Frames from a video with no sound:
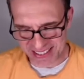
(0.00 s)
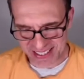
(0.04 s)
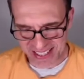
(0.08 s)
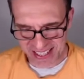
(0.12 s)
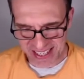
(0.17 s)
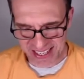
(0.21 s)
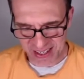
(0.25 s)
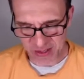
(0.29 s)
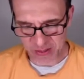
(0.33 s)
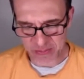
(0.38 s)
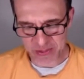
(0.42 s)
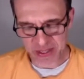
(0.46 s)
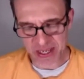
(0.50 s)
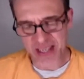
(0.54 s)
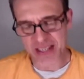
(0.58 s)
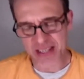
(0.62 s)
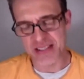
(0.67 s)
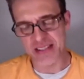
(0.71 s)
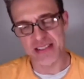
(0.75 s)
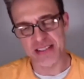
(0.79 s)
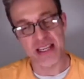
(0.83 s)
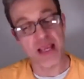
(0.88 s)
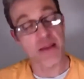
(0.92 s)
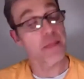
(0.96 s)
help, yeah,
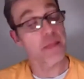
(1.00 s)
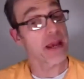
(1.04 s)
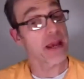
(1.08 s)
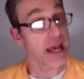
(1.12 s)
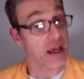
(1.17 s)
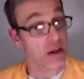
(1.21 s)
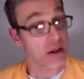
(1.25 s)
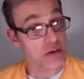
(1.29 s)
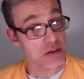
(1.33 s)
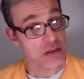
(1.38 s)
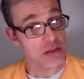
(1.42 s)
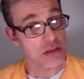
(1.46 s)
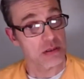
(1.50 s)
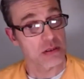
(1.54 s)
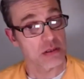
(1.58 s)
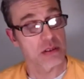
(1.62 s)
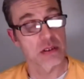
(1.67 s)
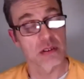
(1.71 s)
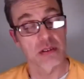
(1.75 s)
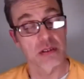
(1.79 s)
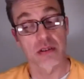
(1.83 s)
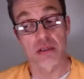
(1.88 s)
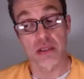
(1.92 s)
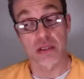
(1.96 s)
step out,
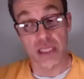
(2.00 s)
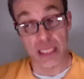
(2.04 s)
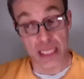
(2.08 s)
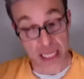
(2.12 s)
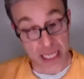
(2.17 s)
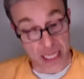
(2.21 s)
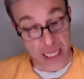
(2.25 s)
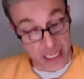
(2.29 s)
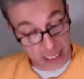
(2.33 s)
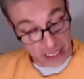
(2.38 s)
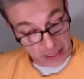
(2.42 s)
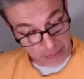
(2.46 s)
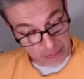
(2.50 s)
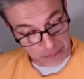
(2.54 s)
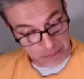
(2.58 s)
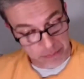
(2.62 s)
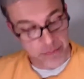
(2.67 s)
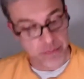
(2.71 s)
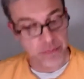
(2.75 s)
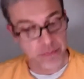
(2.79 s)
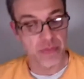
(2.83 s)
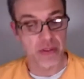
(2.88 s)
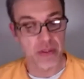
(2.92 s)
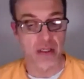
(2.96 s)

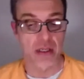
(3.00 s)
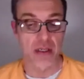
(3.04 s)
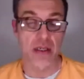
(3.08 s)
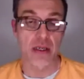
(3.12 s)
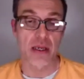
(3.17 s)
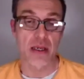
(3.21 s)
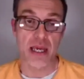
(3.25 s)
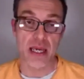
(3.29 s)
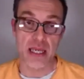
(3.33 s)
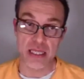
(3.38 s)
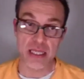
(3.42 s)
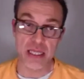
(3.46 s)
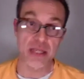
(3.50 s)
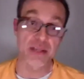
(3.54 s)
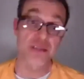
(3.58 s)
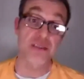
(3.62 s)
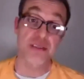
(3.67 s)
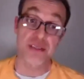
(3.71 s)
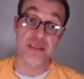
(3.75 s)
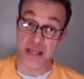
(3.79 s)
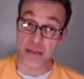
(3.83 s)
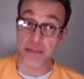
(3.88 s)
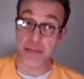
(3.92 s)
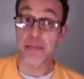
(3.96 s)
calm, and then
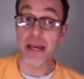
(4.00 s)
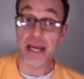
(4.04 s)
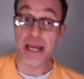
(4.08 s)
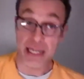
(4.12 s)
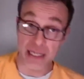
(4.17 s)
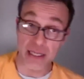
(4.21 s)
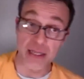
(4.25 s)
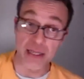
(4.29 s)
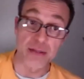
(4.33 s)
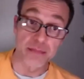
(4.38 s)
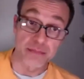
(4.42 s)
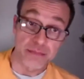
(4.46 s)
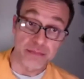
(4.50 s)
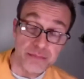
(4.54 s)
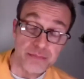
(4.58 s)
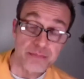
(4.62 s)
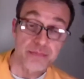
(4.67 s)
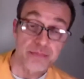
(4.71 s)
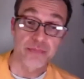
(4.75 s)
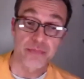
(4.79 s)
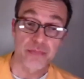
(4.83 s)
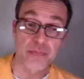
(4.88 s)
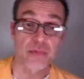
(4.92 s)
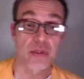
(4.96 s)
step back in,
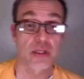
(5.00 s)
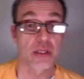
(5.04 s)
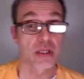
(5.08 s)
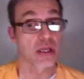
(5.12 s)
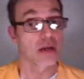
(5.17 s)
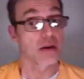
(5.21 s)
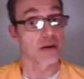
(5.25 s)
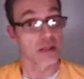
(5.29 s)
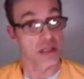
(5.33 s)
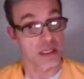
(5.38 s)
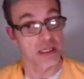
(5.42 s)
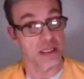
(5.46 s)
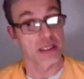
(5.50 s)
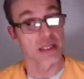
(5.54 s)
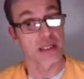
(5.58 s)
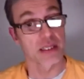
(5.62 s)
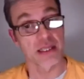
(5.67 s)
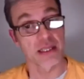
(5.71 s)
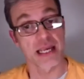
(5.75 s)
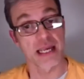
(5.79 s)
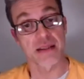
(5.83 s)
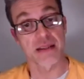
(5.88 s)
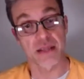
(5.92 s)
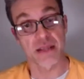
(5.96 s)
you know, and then
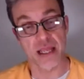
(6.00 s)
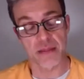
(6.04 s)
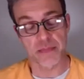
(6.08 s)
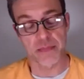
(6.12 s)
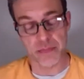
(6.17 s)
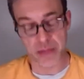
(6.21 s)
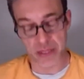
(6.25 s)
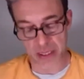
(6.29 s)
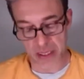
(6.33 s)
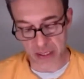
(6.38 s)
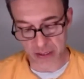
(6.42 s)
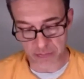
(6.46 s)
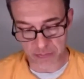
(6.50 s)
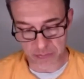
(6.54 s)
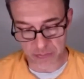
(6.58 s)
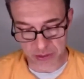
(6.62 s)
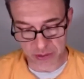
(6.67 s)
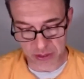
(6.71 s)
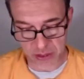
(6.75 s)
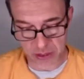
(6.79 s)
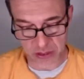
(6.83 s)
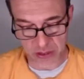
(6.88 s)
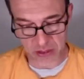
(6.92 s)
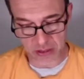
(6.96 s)
that
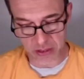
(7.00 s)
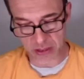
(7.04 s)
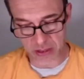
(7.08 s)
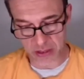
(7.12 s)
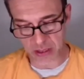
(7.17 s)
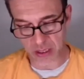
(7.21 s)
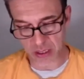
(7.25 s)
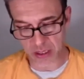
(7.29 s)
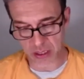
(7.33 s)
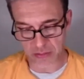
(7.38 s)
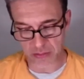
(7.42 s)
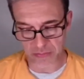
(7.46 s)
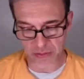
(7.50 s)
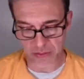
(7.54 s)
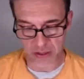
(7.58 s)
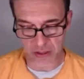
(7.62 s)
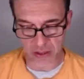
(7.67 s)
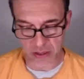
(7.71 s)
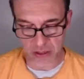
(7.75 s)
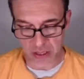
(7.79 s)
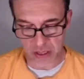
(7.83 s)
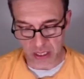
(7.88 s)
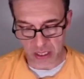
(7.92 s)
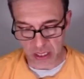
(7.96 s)
becomes the kind of
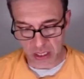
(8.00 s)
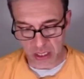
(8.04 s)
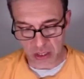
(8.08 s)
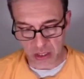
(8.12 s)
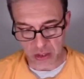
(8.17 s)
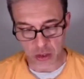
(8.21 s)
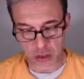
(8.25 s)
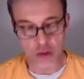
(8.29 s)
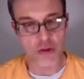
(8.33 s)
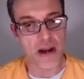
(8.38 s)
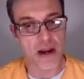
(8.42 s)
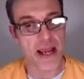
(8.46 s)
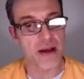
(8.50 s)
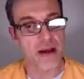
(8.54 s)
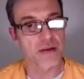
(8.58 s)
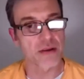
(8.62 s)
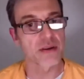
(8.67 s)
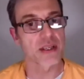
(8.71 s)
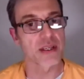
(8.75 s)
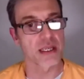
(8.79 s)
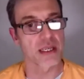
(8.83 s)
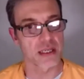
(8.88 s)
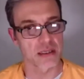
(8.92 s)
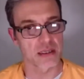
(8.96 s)
the
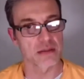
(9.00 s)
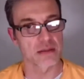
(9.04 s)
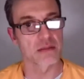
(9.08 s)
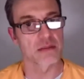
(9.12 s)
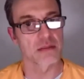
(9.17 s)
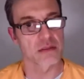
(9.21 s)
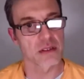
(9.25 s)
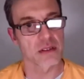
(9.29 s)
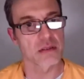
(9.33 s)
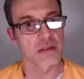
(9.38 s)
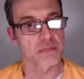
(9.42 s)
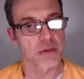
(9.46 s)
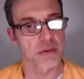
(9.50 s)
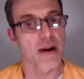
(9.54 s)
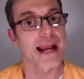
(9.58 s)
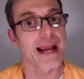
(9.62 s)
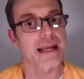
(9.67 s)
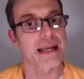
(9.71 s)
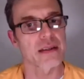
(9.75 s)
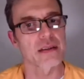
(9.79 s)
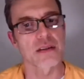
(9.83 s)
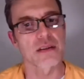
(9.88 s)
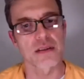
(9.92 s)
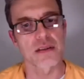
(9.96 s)
grounding
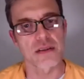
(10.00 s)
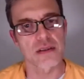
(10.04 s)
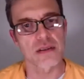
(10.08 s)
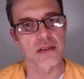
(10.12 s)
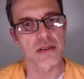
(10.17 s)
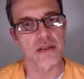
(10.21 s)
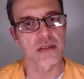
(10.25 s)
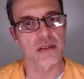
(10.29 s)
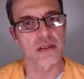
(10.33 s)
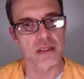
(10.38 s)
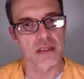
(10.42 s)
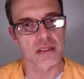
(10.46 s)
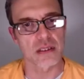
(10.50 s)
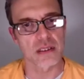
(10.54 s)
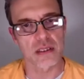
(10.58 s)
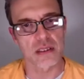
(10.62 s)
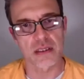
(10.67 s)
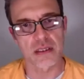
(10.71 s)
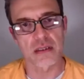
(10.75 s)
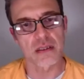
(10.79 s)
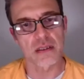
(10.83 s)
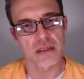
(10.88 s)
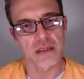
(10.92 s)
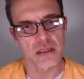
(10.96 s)
practice that
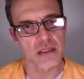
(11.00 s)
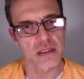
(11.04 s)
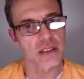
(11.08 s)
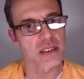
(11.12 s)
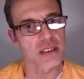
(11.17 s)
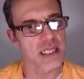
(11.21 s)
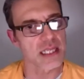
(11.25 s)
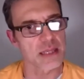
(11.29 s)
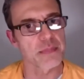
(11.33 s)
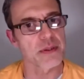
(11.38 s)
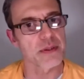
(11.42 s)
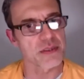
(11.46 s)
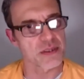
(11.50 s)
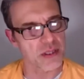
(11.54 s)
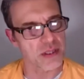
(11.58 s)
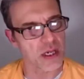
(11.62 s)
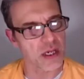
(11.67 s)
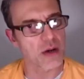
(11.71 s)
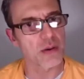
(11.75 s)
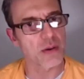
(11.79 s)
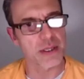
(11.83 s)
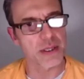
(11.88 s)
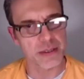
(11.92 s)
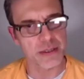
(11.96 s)
can keep us
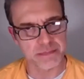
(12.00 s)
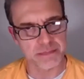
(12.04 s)
going.